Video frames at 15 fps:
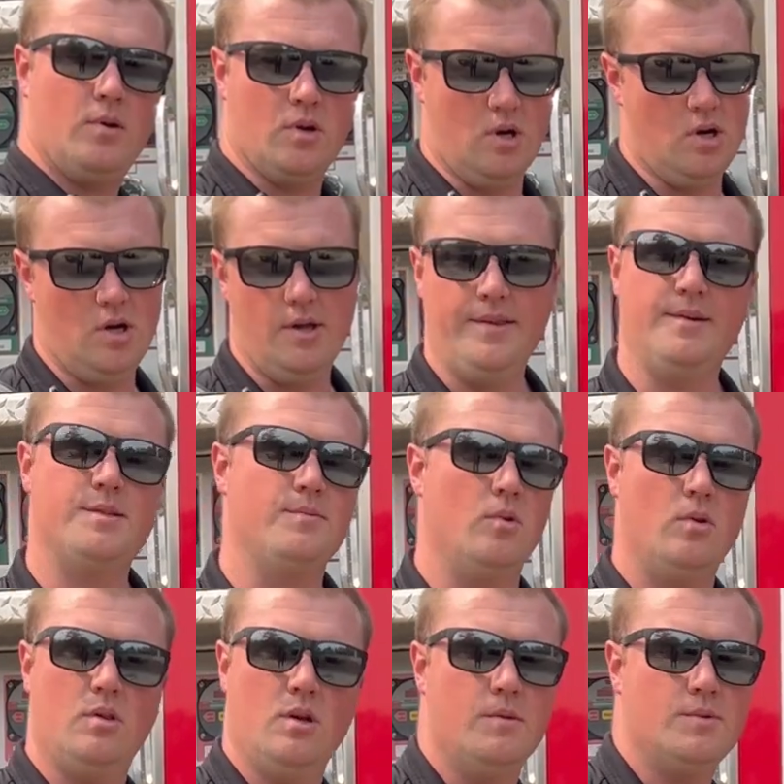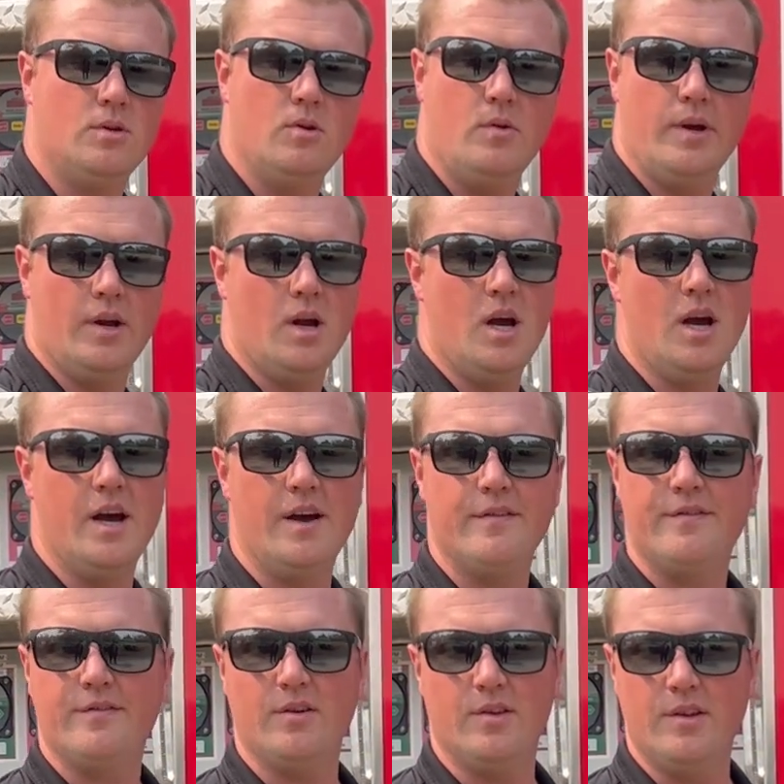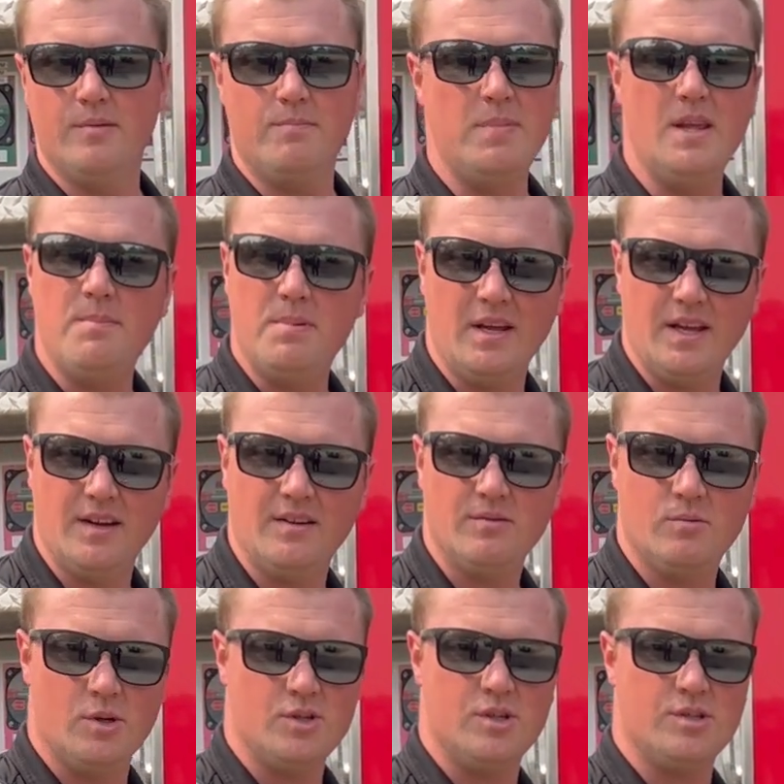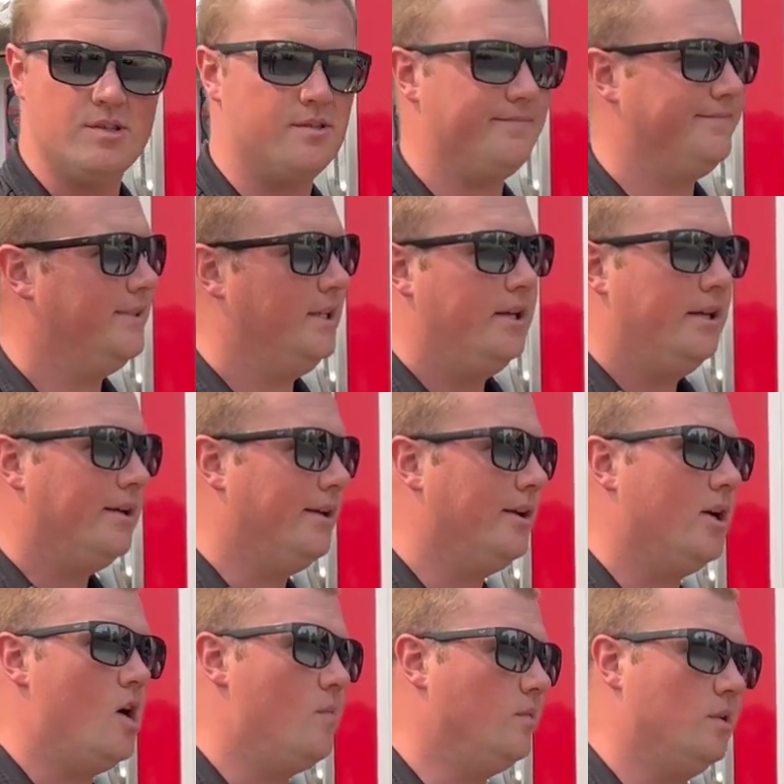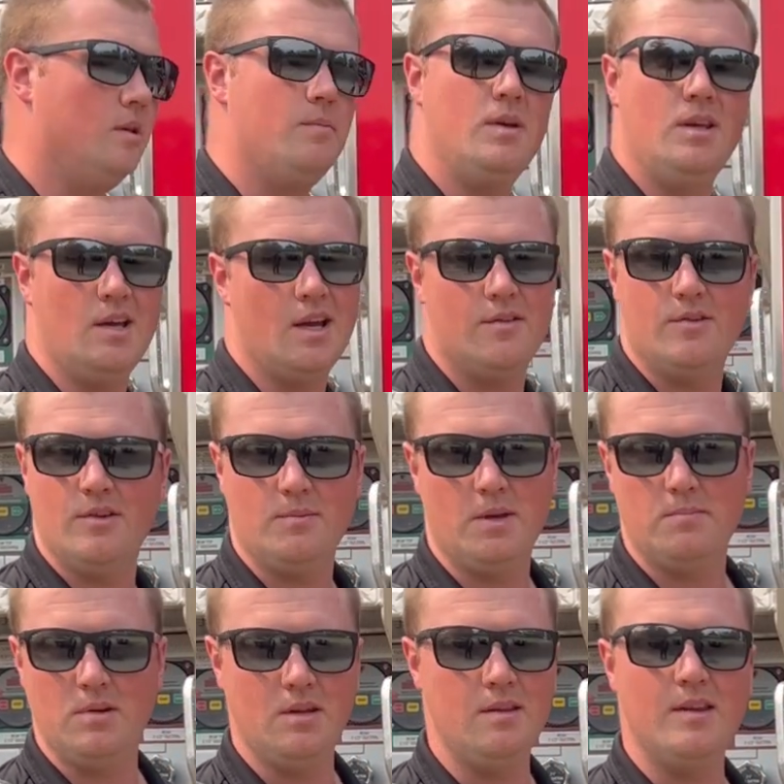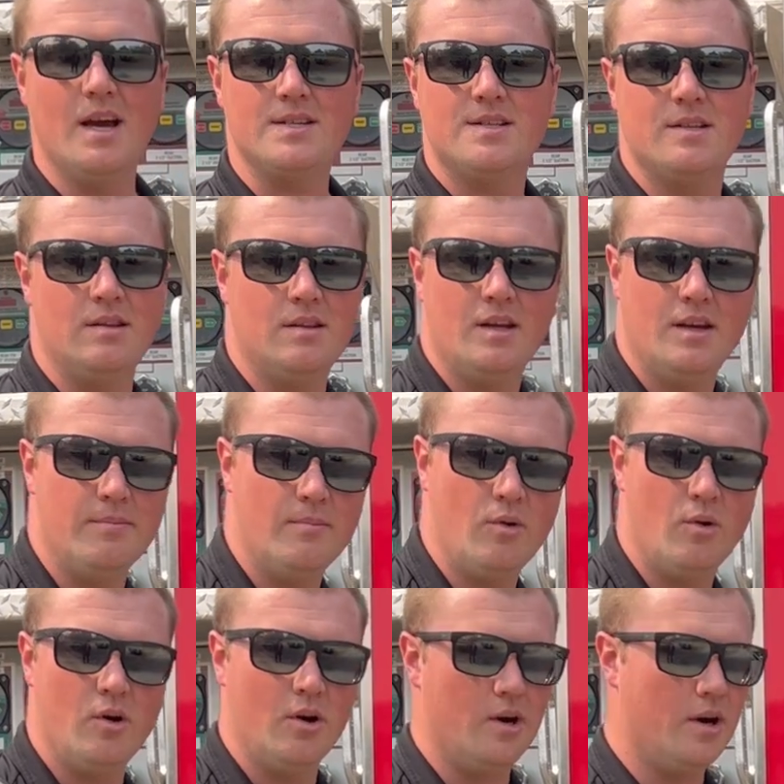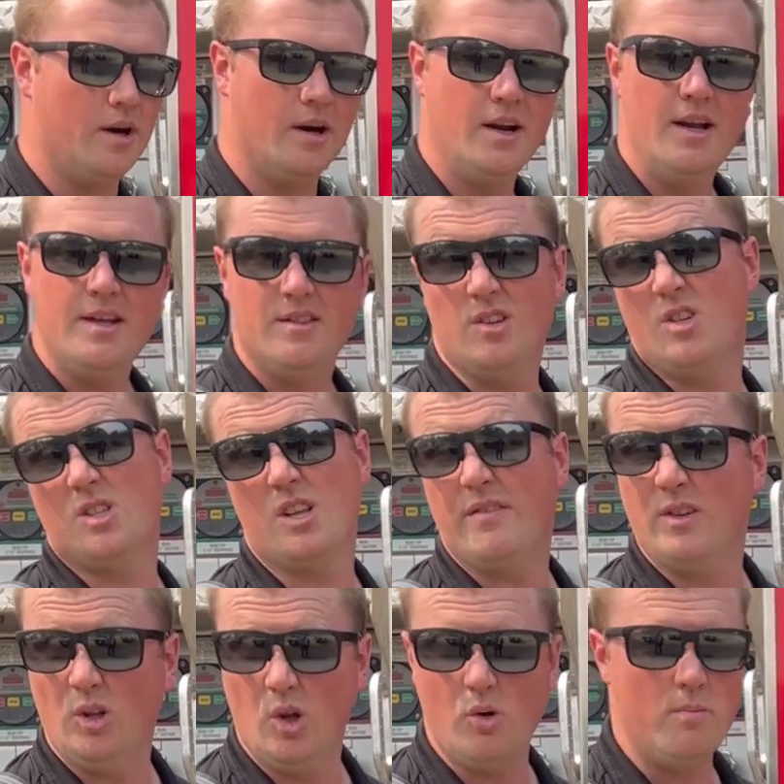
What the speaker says: call, their smoke alarms are going off or they're beeping, which is can commonly be either there might be dust in them or they just have a low